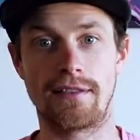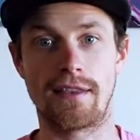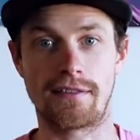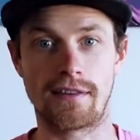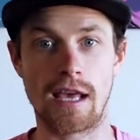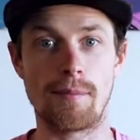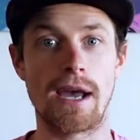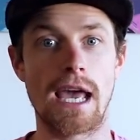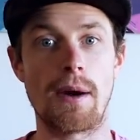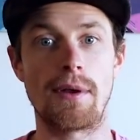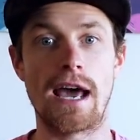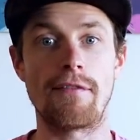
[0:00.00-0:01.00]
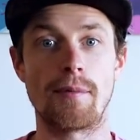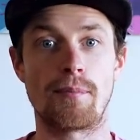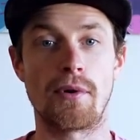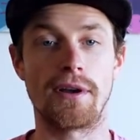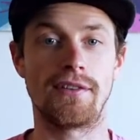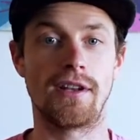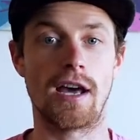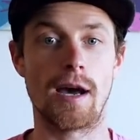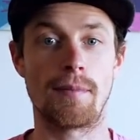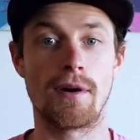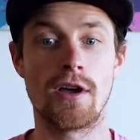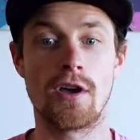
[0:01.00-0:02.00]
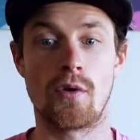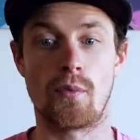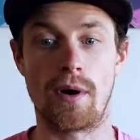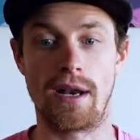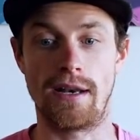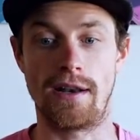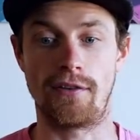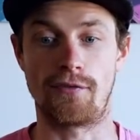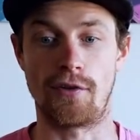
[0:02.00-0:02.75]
the same way I would have it pointed up when it is